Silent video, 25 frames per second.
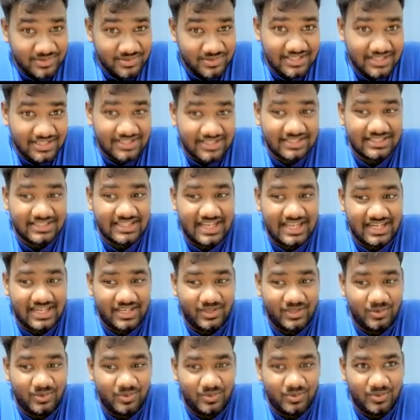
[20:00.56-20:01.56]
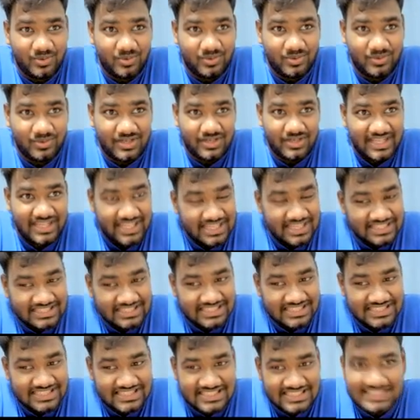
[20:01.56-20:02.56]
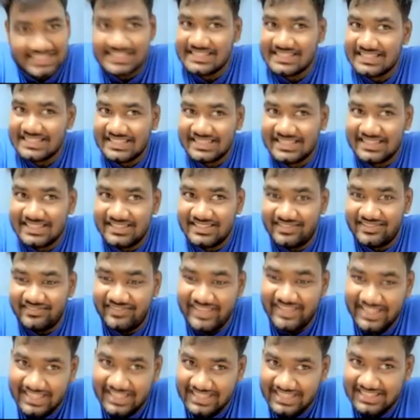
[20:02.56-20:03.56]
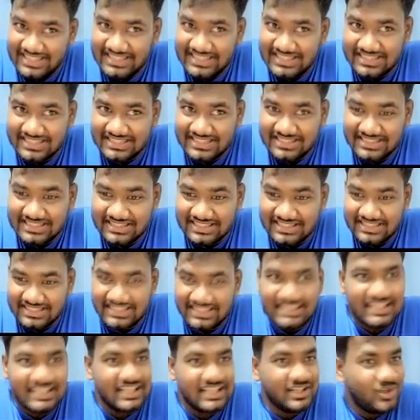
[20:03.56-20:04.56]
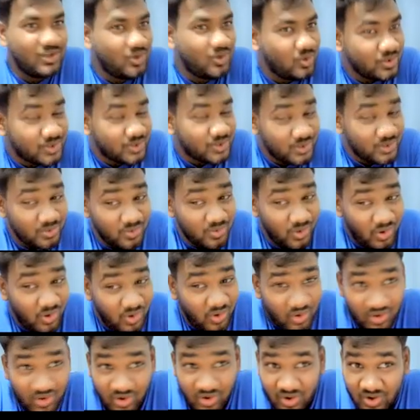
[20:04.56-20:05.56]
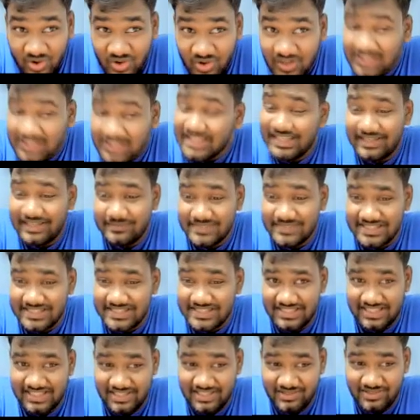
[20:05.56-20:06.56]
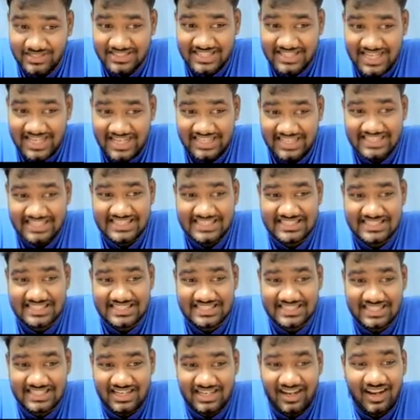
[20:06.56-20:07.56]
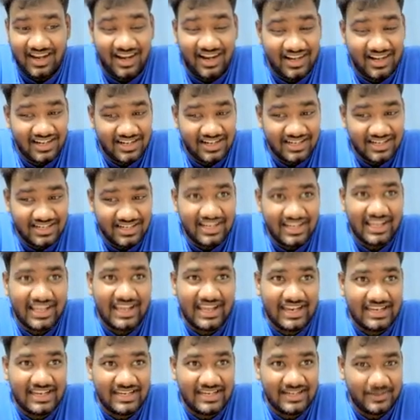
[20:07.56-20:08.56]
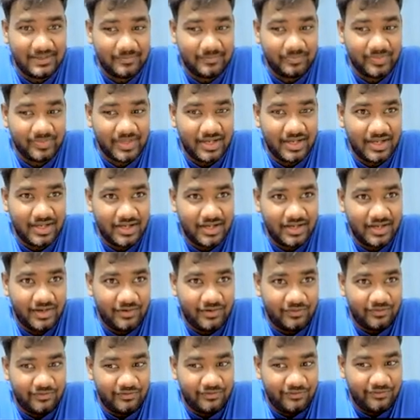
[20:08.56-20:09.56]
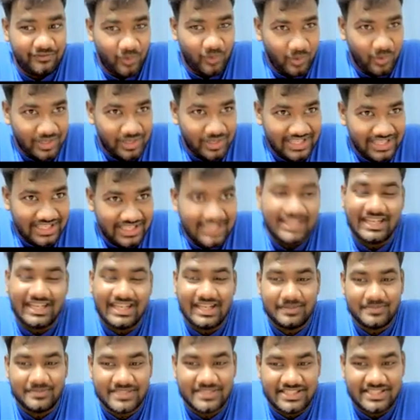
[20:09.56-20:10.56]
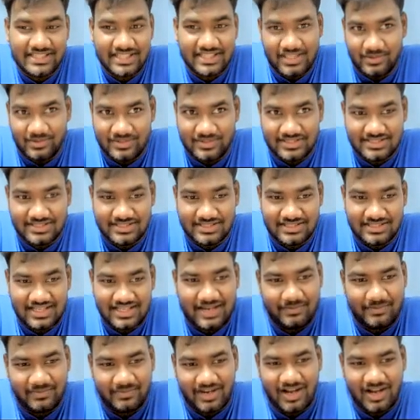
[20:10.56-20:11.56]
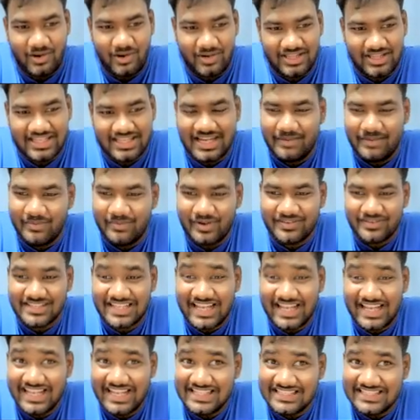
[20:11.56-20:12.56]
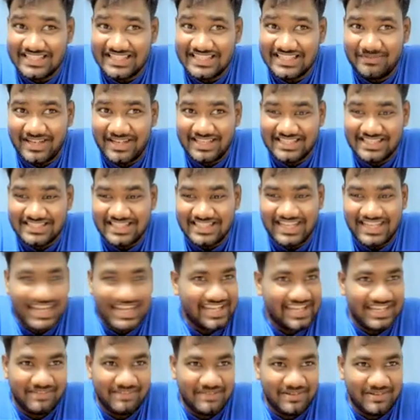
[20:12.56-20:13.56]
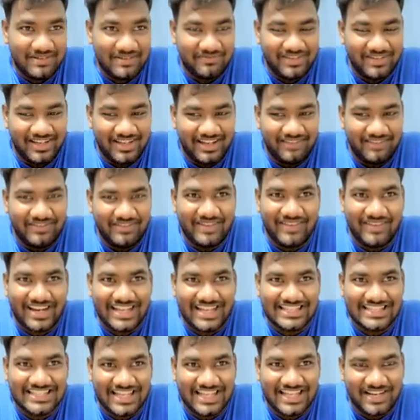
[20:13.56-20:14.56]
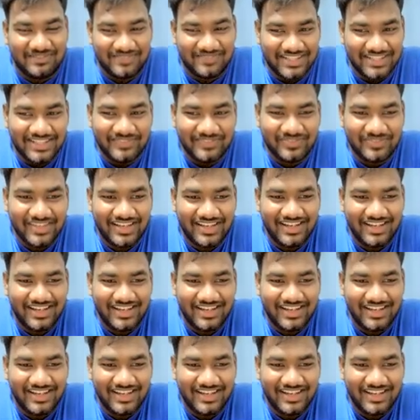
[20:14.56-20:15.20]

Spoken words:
sure that you take this week, go through all the MCQs? There is 114 MCQs. I'm counting the number of slides in my this thing. I didn't memorize the number.